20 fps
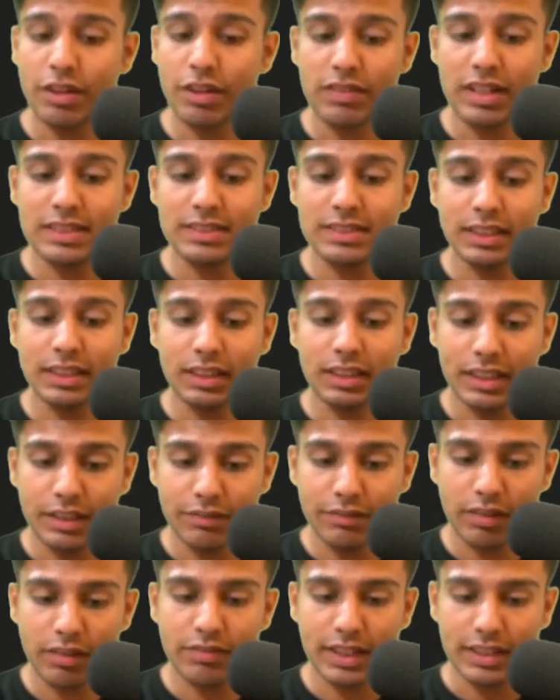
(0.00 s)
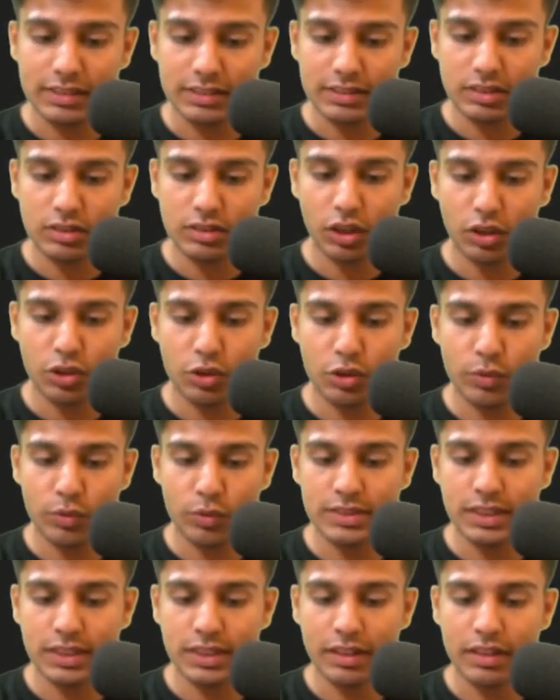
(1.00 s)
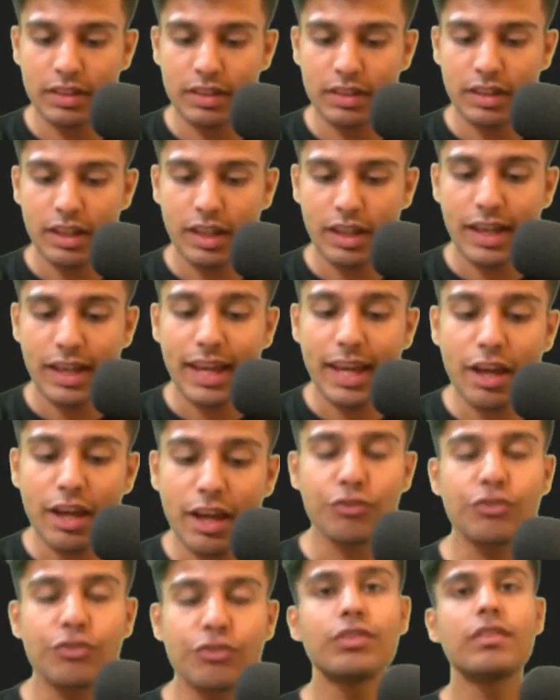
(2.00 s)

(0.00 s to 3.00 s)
less than 35? Yes. Now Q is here. If